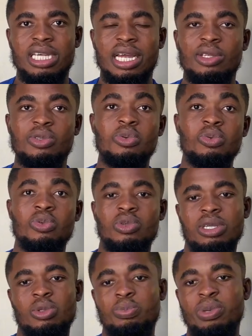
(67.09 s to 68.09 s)
And to
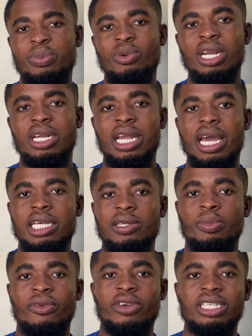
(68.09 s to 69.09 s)
people in the
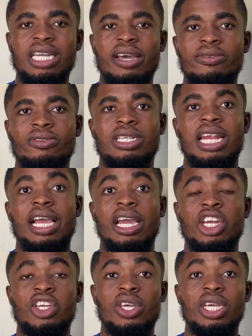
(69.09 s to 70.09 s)
professional field like
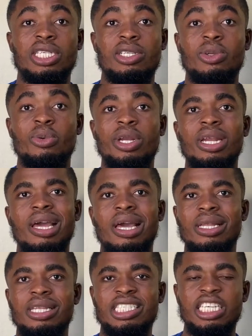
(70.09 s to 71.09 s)
education, doing
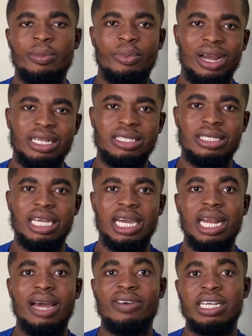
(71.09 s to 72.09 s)
teaching practice, they
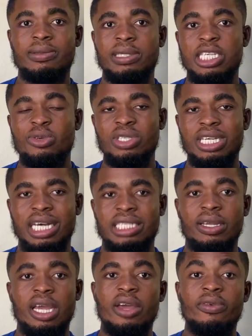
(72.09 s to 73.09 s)
can have as huge as
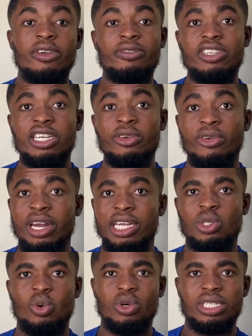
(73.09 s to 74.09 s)
15 credit
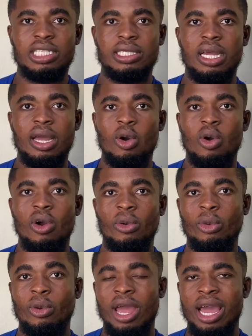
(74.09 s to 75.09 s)
courses or
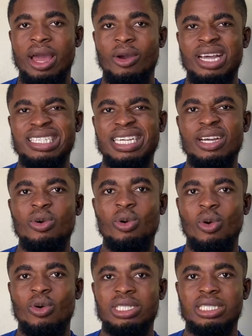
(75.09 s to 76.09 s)
a single
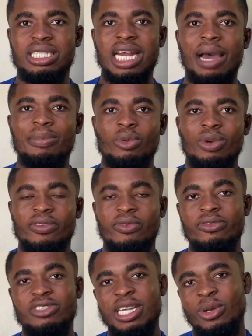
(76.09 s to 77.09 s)
course dubbed with
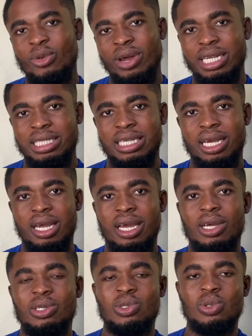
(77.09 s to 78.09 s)
15 credits.
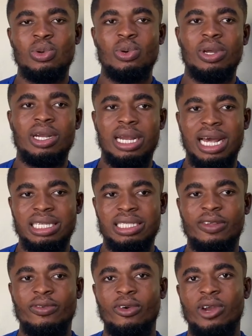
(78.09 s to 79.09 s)
So that is
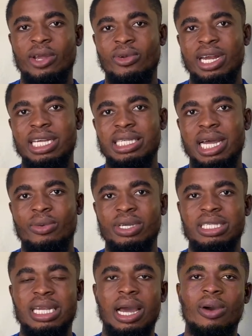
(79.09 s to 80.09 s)
it for the credit
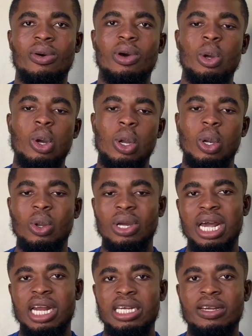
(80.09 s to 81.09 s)
hours. Now, looking
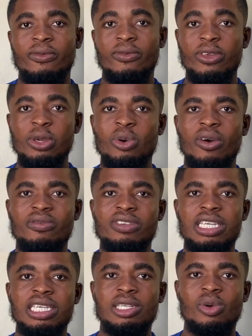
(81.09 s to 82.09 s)
at few of
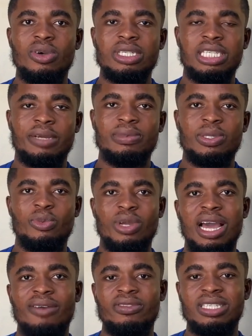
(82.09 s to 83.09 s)
these concepts, we
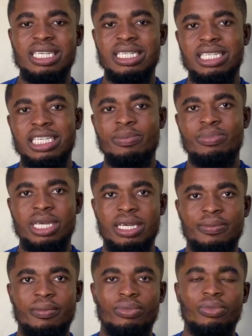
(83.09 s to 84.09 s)
have CCP
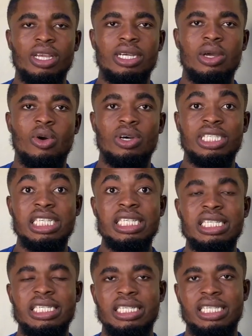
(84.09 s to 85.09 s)
or
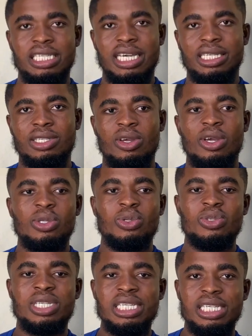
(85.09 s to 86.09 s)
CCT, yes. So
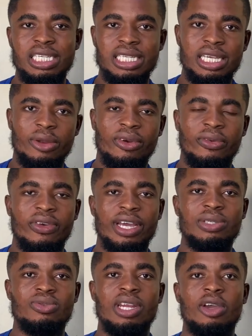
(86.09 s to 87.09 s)
CCT
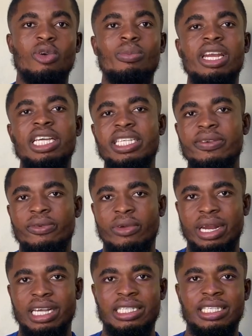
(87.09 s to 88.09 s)
refers to the cumulative
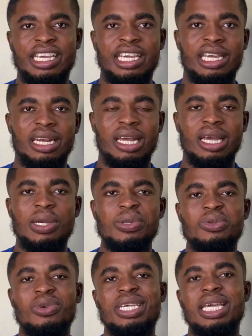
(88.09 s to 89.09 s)
credits taken.
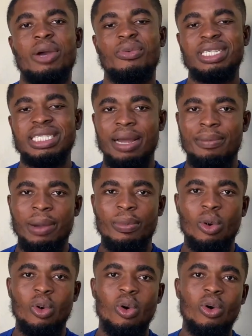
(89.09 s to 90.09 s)
So here we sum up
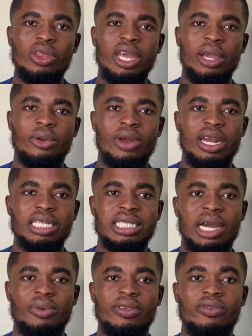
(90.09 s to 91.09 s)
all the credit
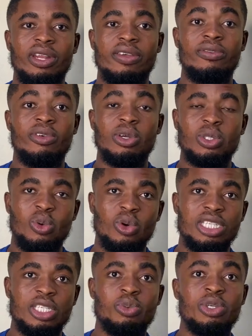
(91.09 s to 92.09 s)
hours for the various
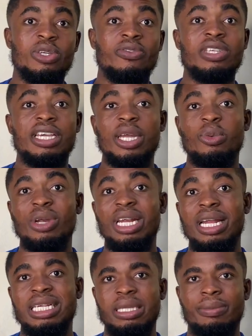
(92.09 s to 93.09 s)
courses which you've taken within
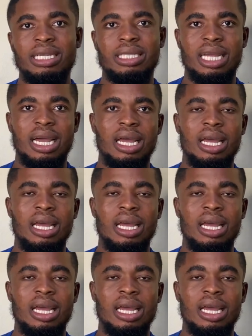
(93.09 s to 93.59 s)
a semester.